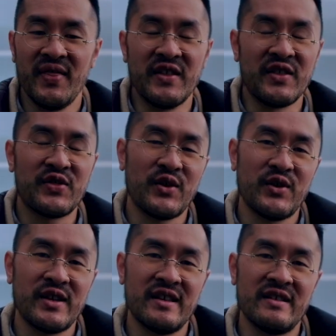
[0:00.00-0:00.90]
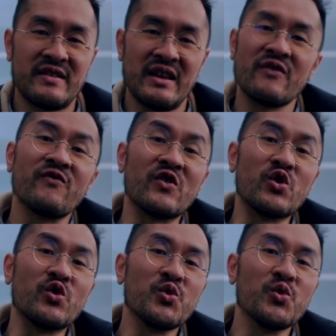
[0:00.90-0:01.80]
The third is if
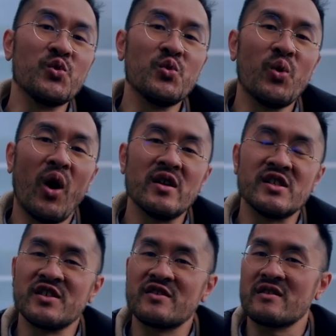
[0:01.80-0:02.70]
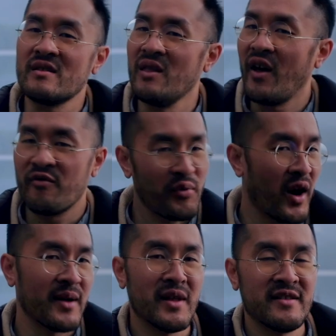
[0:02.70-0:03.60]
you just love
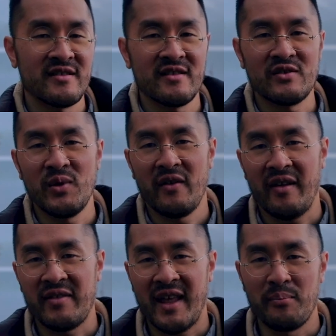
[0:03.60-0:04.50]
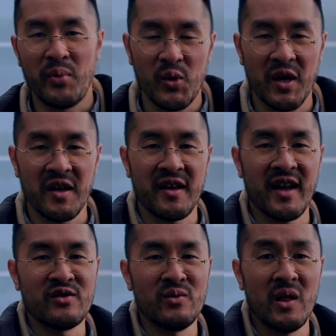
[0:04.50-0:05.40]
prime lenses, you love having that bokeh
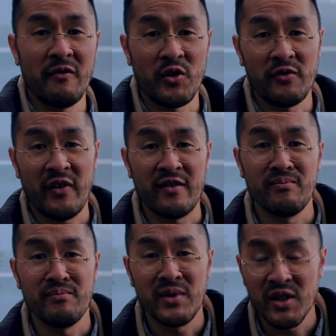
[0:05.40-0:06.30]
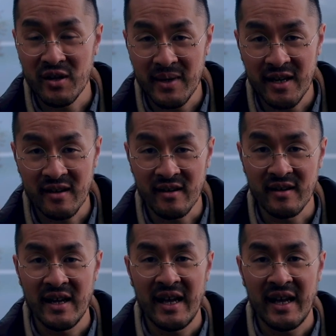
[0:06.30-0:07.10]
and you love 35 millimeter,